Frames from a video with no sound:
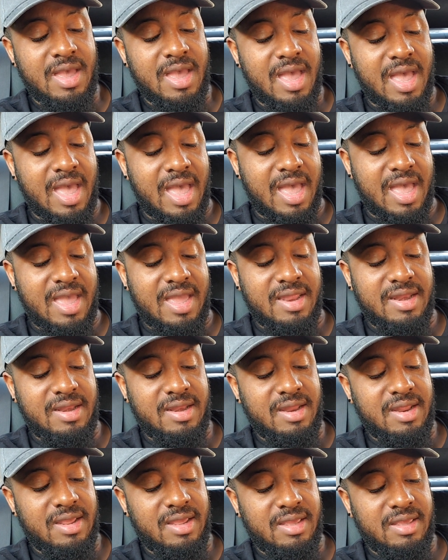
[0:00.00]

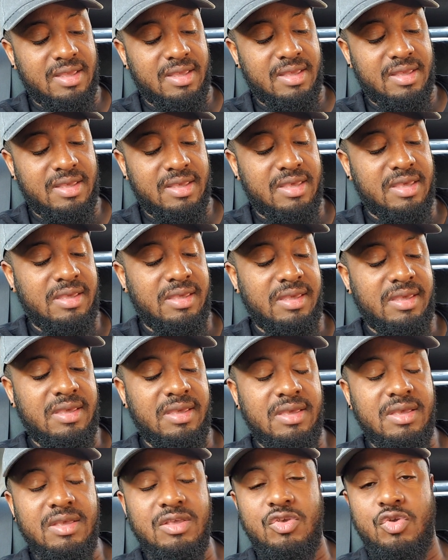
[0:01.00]
And
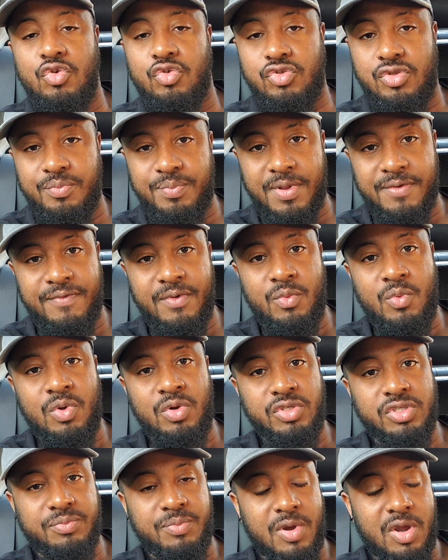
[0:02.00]
he used to play for
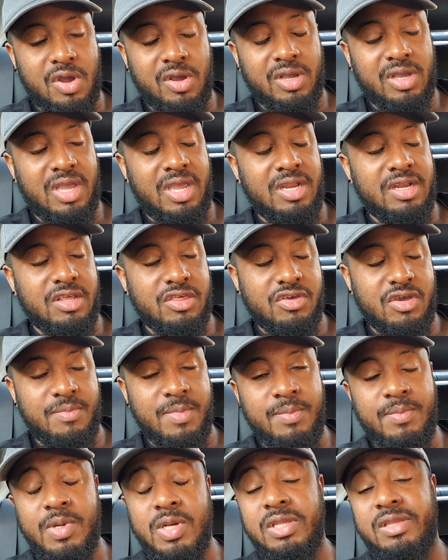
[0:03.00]
Wolfsburg in the
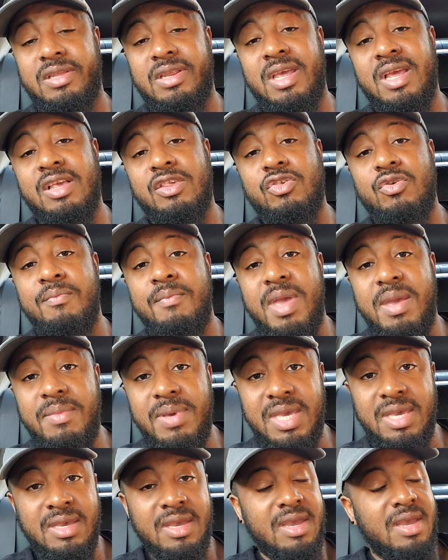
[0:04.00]
German Bundesliga. So
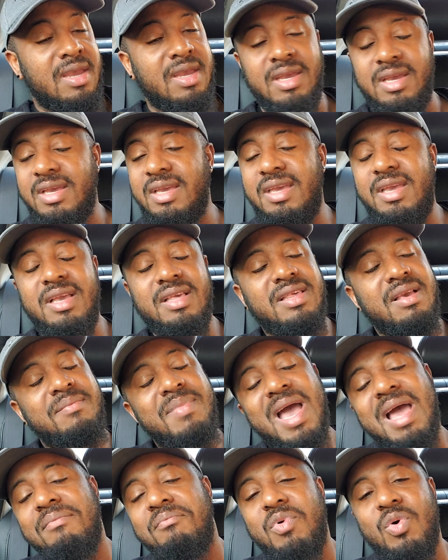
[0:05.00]
maybe he is a
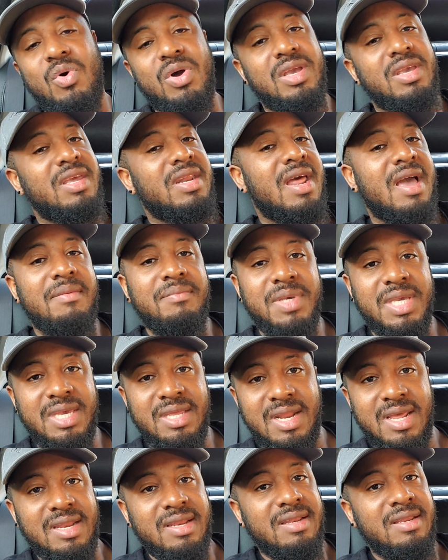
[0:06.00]
bad boy, you know what I
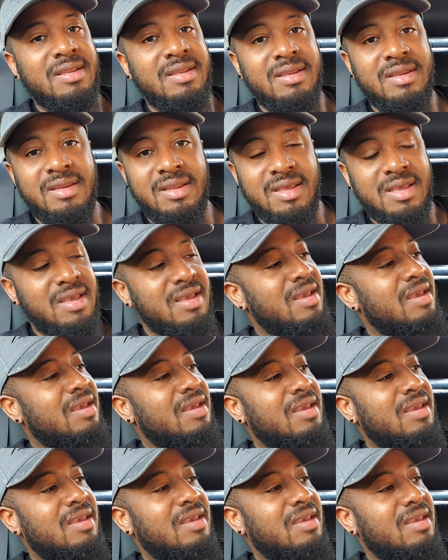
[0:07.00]
mean? And
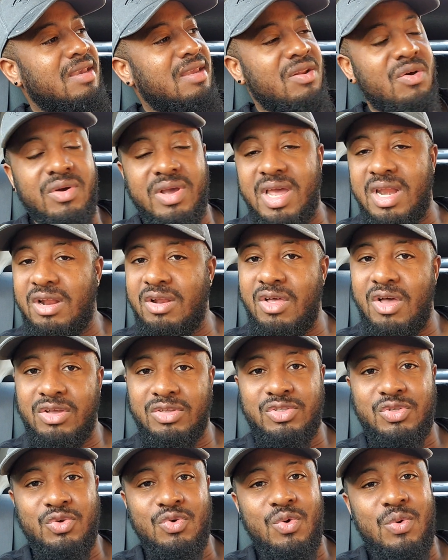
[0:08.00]
he don't get along
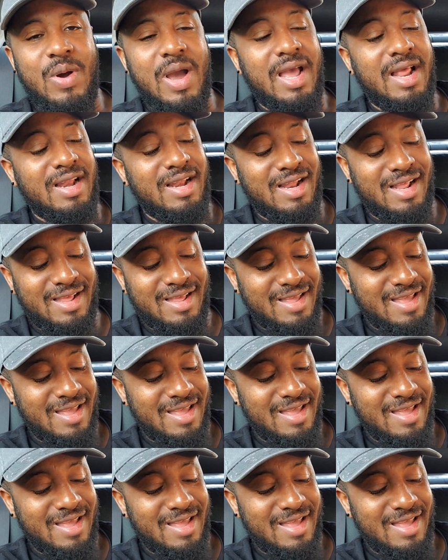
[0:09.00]
too well